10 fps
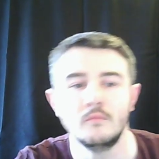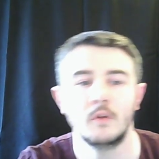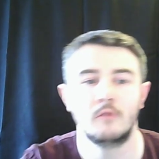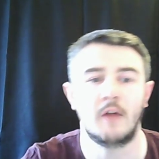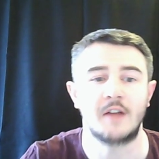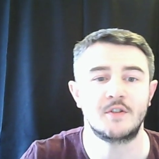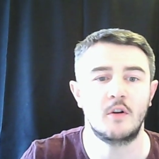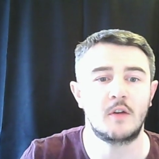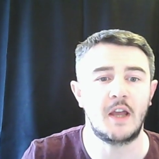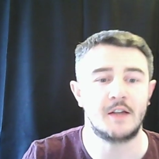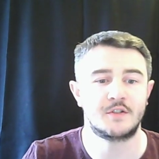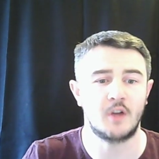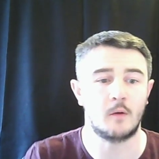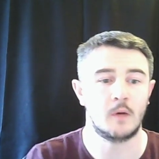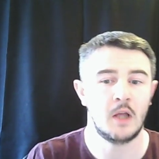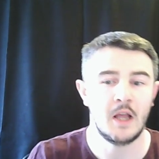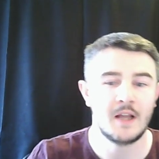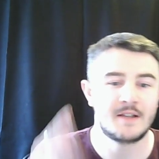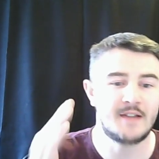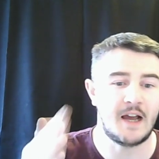Right, okay, so
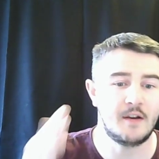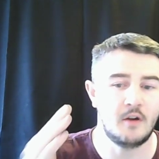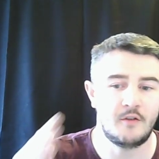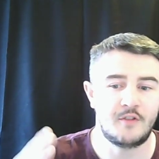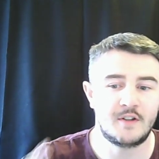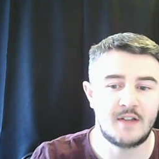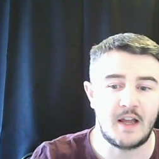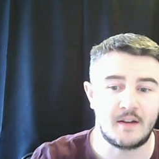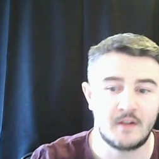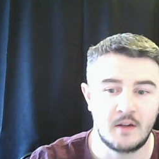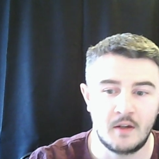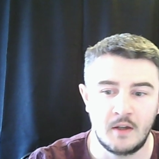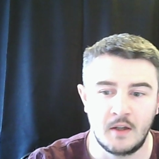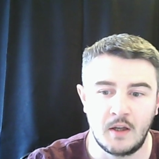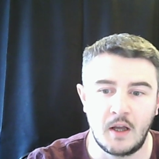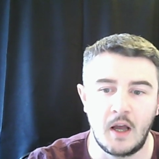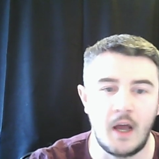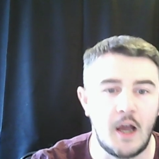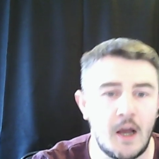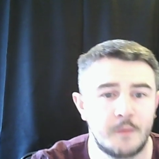Dan of the Dead.
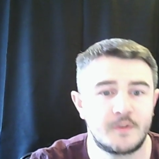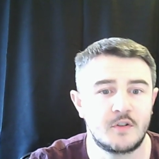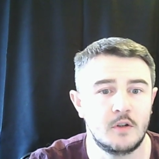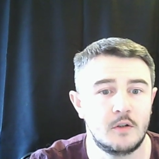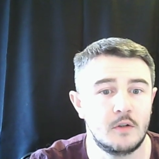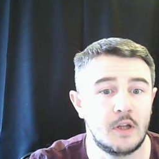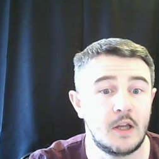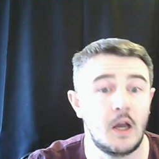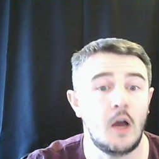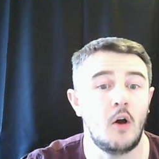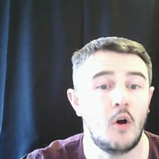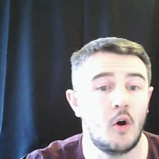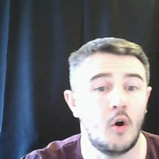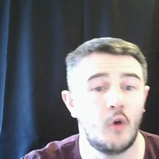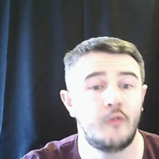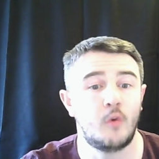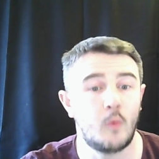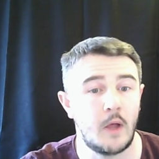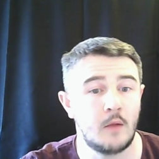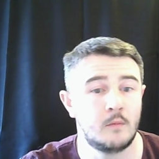Absolutely
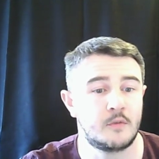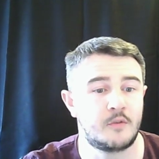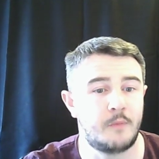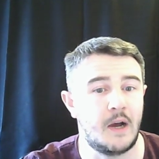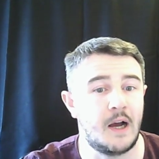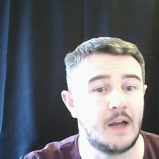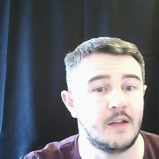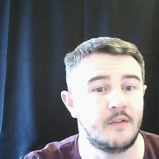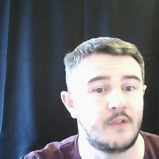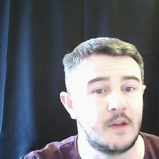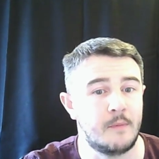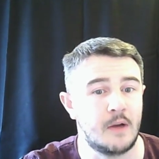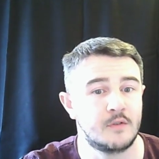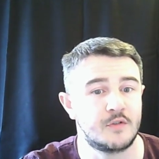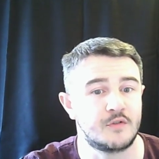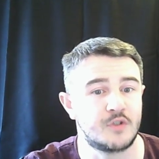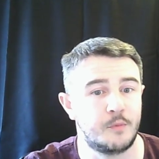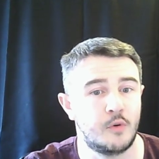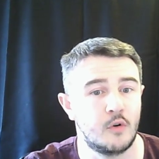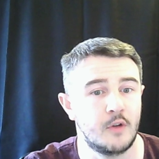overwhelmed by the amount of
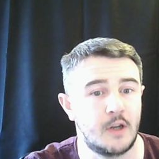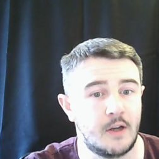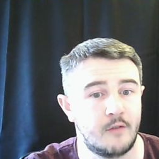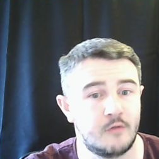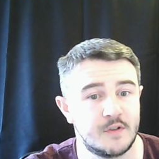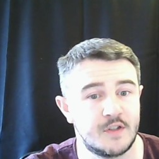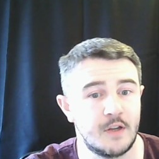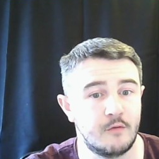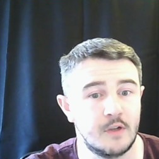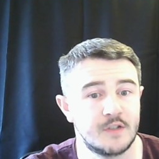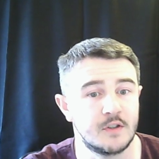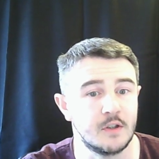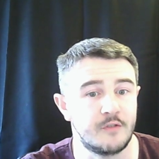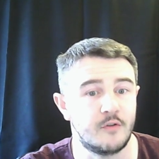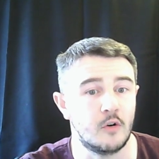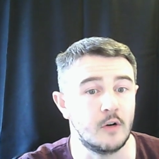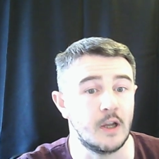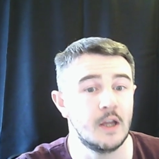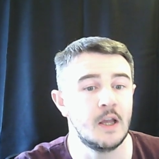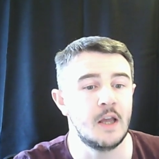support that I've received recently for
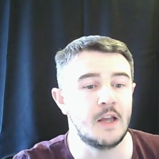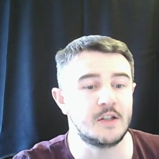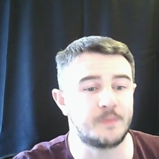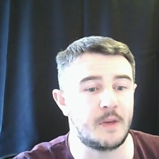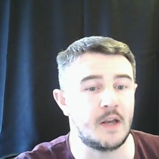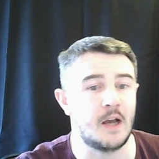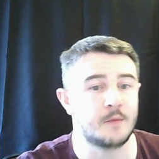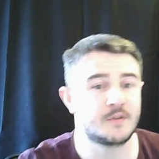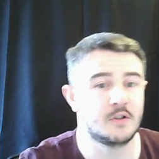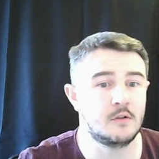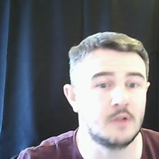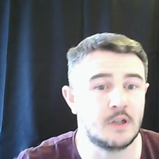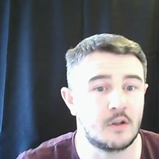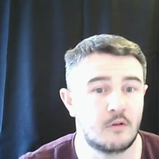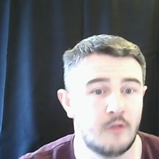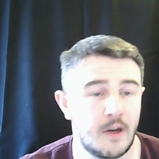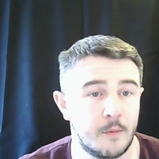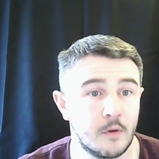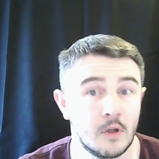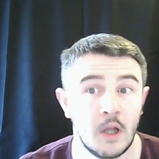it. It's been absolutely incredible.